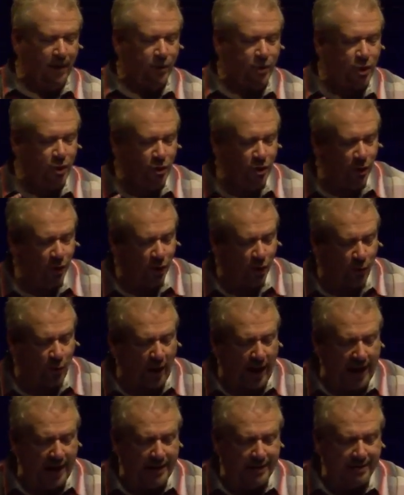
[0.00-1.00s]
to your
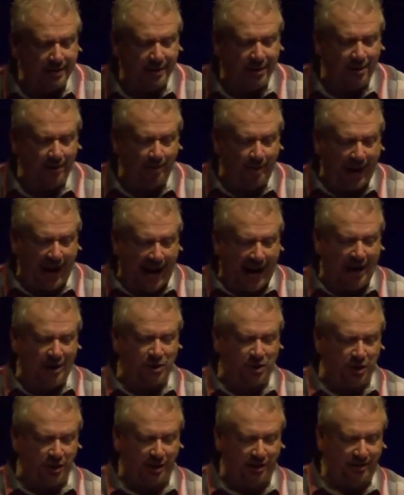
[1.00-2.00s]
great
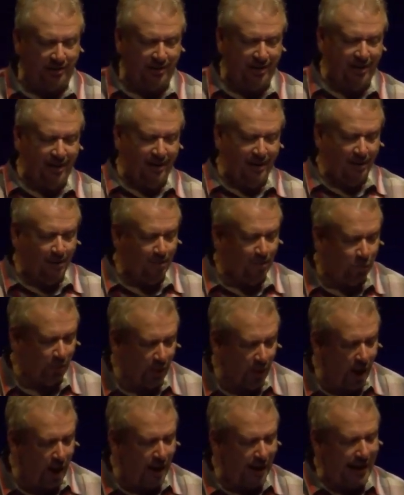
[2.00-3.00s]
compassion,
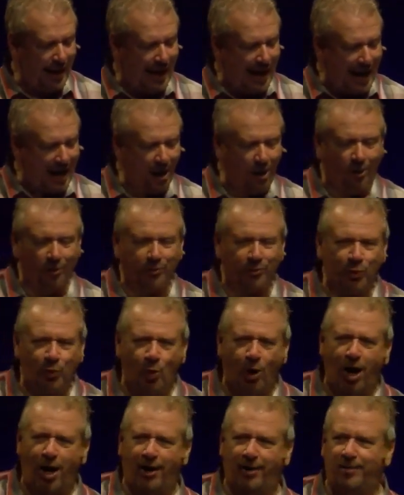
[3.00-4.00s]
blot out
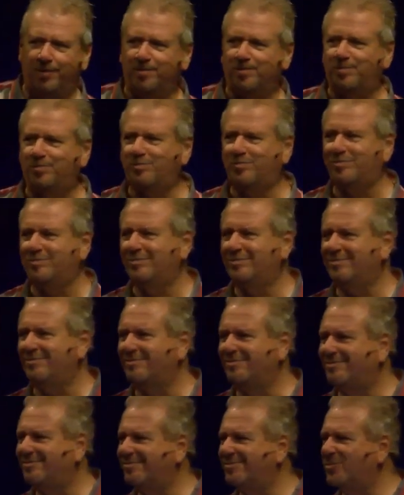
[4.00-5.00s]
what?
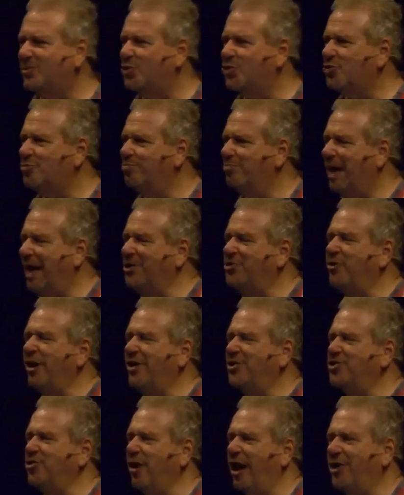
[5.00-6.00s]
My
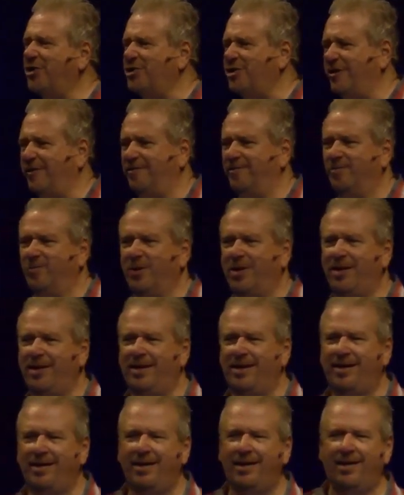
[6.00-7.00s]
transgression.
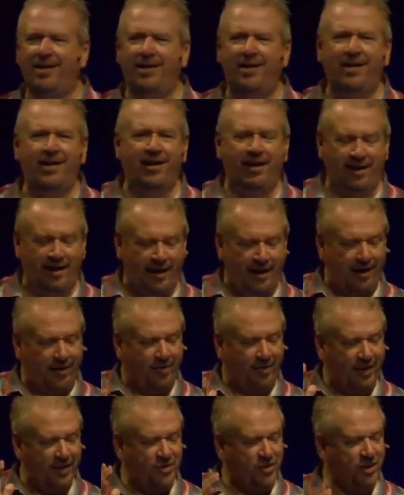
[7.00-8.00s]

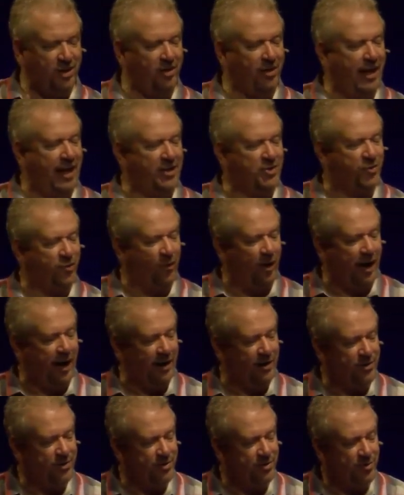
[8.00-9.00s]
Listen to the next
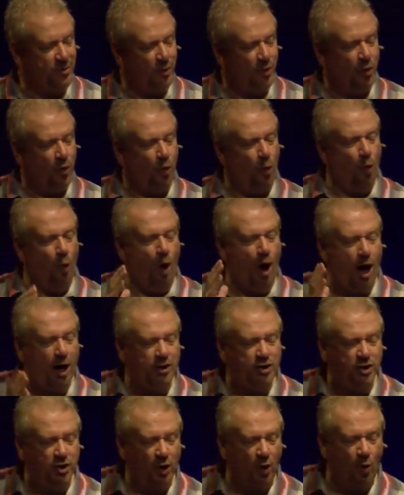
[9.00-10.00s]
phrase.
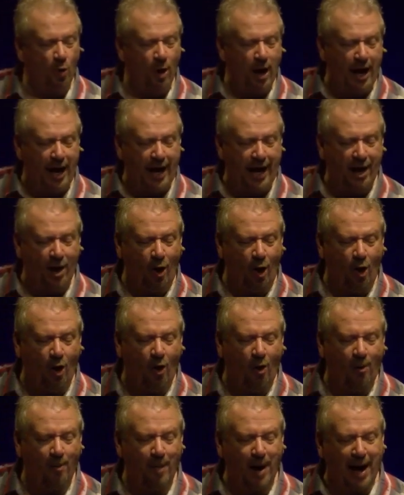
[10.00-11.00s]
Wash away
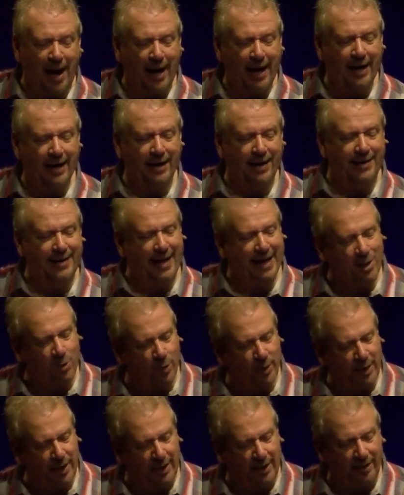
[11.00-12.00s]
all my
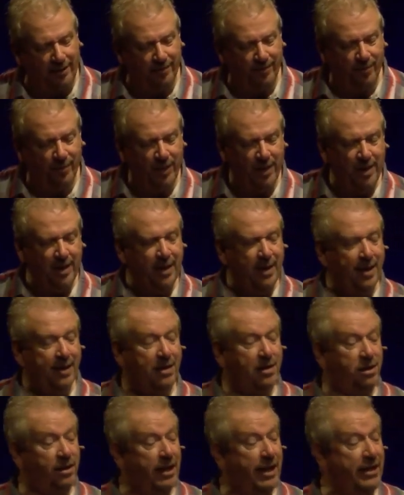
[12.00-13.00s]
iniquity.
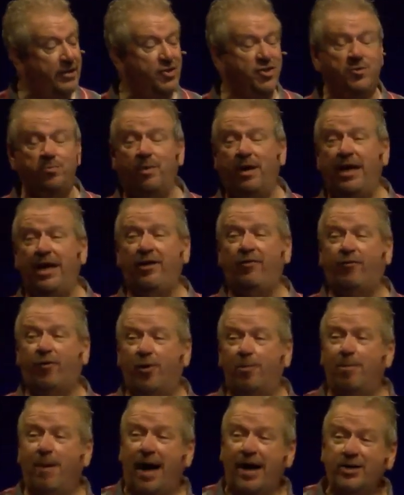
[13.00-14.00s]
Cleanse me
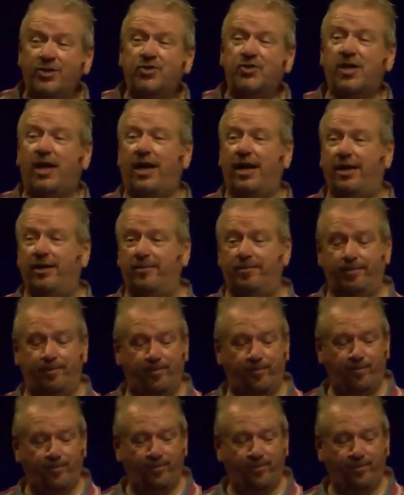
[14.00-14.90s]
from my sin.